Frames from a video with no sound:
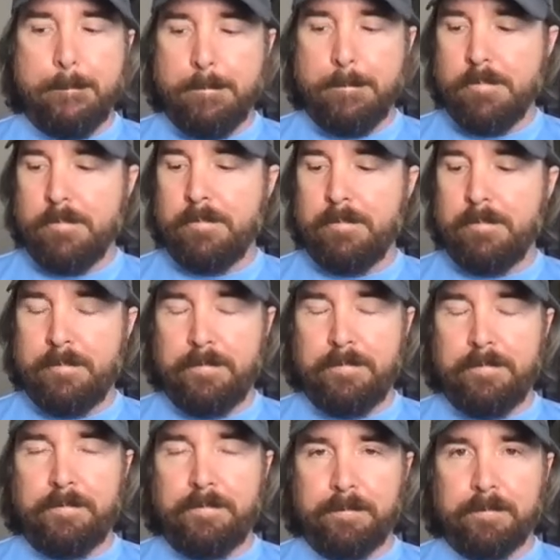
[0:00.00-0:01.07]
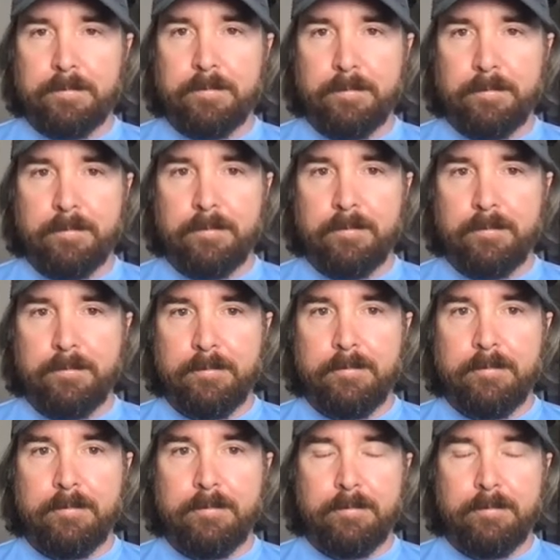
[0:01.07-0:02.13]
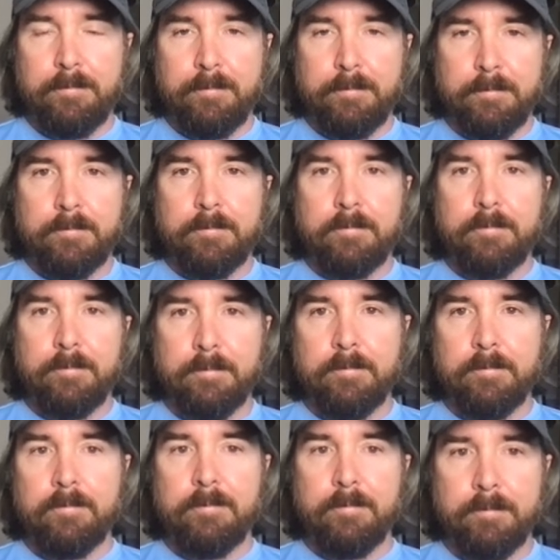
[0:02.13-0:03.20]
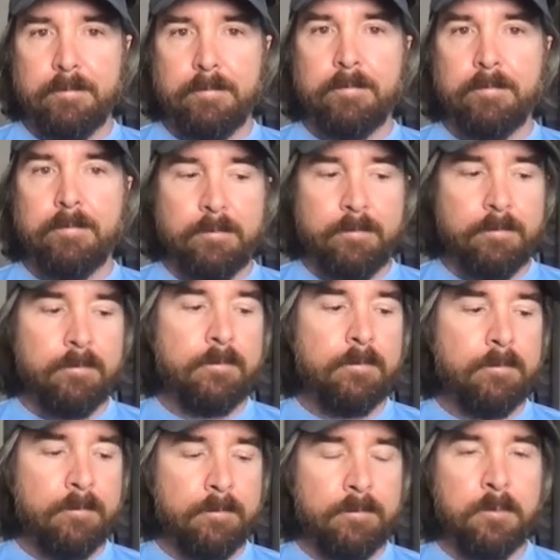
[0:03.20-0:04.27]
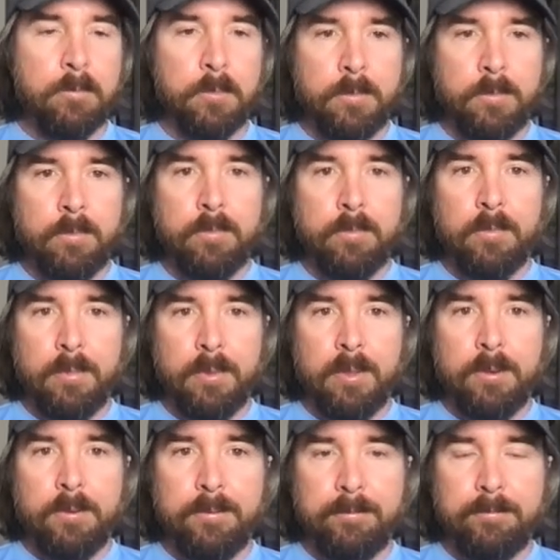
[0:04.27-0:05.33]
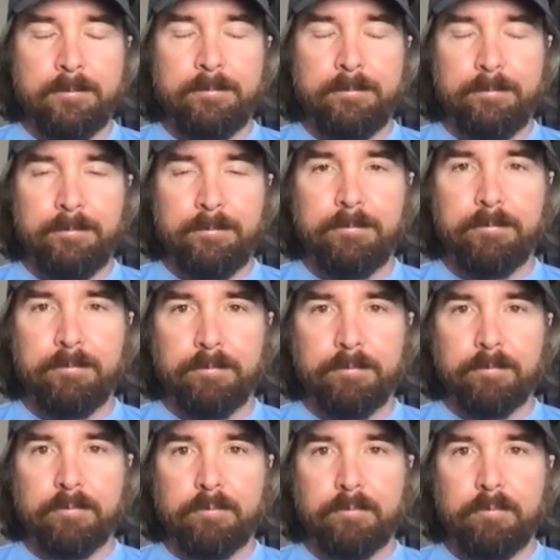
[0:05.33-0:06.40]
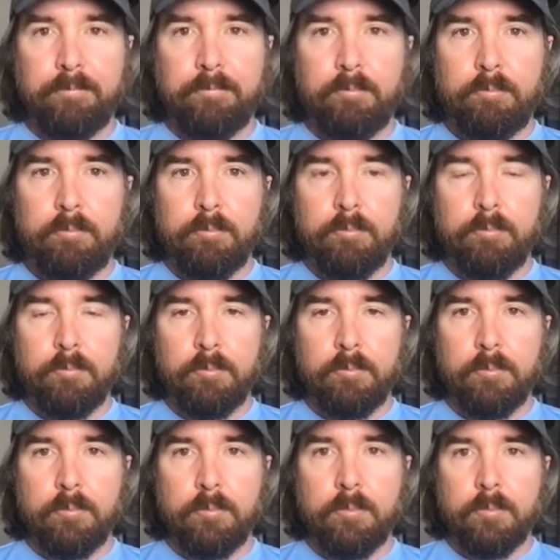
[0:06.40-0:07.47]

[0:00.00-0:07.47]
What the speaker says: [no speech]